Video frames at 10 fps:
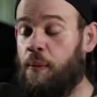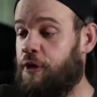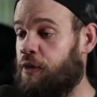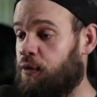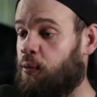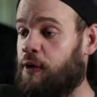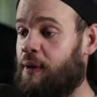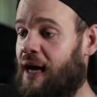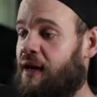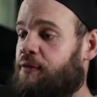But use what
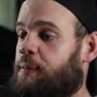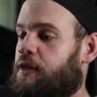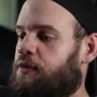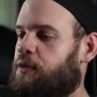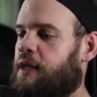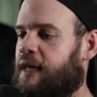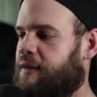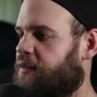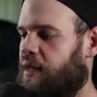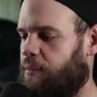you have because you can get
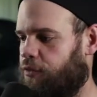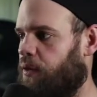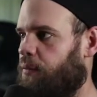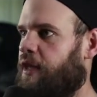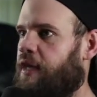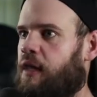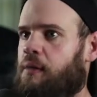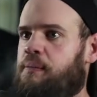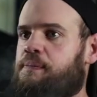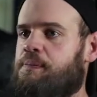the same result with anything.